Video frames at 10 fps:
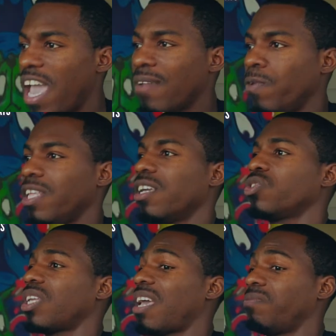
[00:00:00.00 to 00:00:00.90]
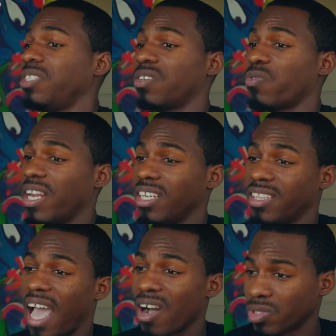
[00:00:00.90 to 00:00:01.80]
had videos that have generated
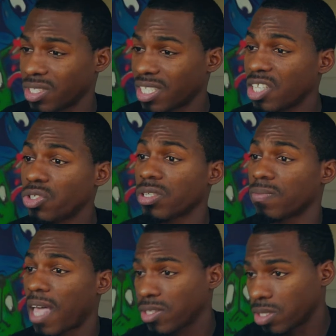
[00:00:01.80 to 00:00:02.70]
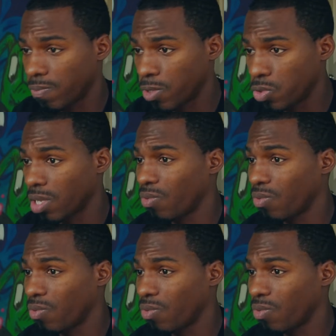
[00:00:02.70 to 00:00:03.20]
thousands, hundreds of thousands of views that